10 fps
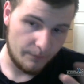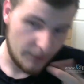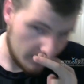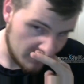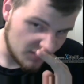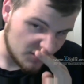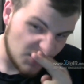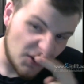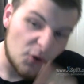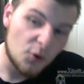I'm going to go
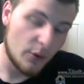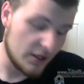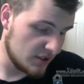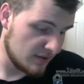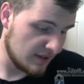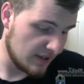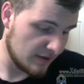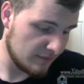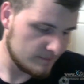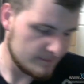2 questions
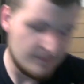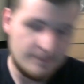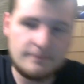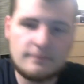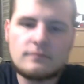here. I'm